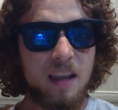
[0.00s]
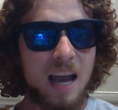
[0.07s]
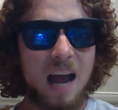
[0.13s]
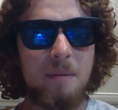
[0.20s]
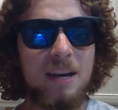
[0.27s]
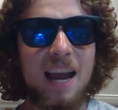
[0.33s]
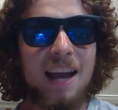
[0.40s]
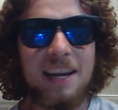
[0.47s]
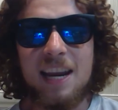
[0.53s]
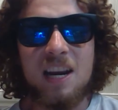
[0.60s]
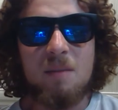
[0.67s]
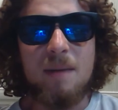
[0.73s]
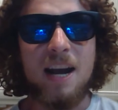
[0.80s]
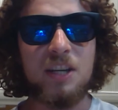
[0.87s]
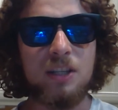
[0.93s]
I mean, I can't
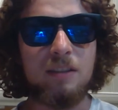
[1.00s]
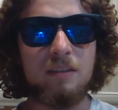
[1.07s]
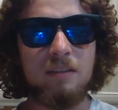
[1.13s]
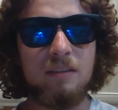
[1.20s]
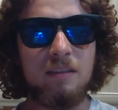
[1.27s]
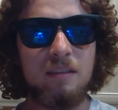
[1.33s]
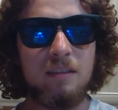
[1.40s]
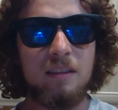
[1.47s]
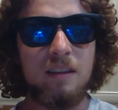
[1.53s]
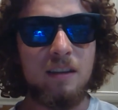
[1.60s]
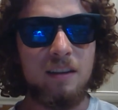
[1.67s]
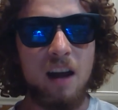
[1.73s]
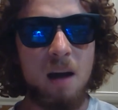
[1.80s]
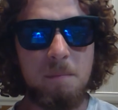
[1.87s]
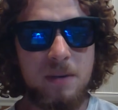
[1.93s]

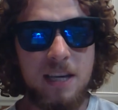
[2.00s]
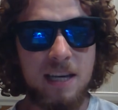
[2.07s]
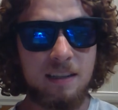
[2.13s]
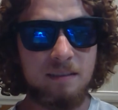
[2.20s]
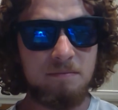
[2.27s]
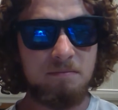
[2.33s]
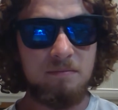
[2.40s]
imagine not being.